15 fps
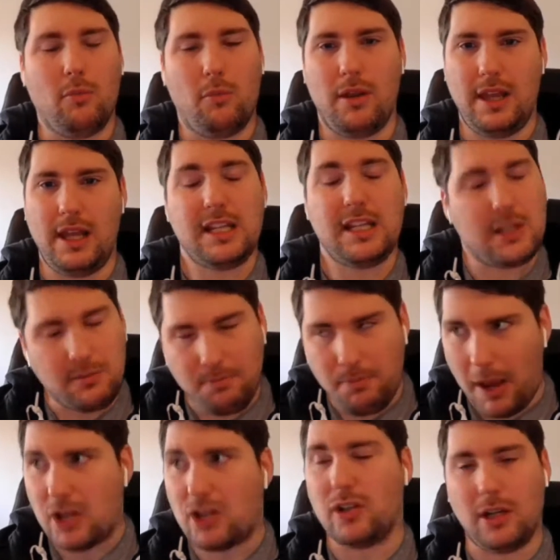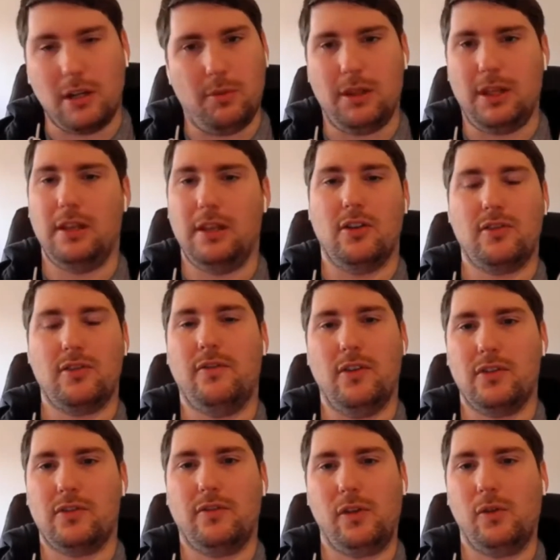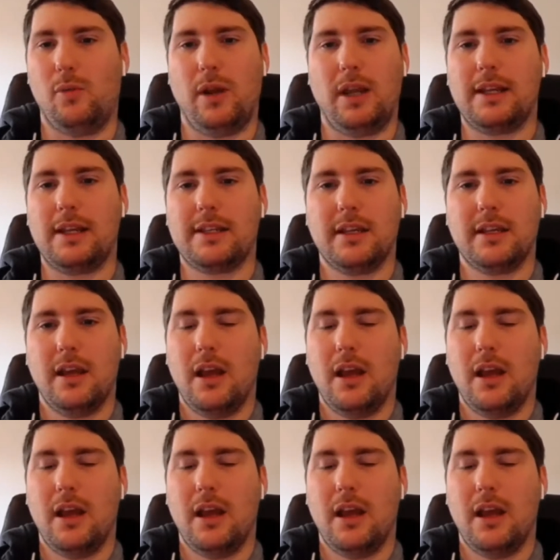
with it, especially within those first few weeks.